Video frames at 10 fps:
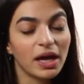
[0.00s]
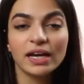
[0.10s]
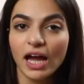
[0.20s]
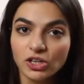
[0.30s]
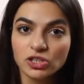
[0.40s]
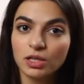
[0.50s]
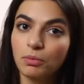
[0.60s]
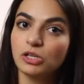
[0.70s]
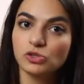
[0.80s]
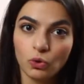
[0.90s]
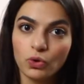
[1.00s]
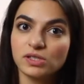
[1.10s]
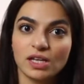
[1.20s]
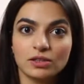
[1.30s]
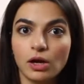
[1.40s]
and actually my
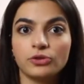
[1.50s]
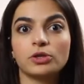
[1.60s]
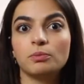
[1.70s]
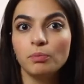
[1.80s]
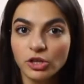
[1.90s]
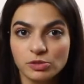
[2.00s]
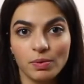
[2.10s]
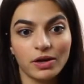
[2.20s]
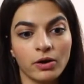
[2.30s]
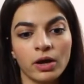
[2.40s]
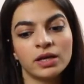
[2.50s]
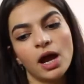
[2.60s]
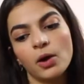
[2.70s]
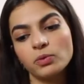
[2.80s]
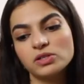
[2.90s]
scores had gotten much better and
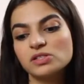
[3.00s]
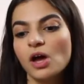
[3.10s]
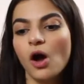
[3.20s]
I was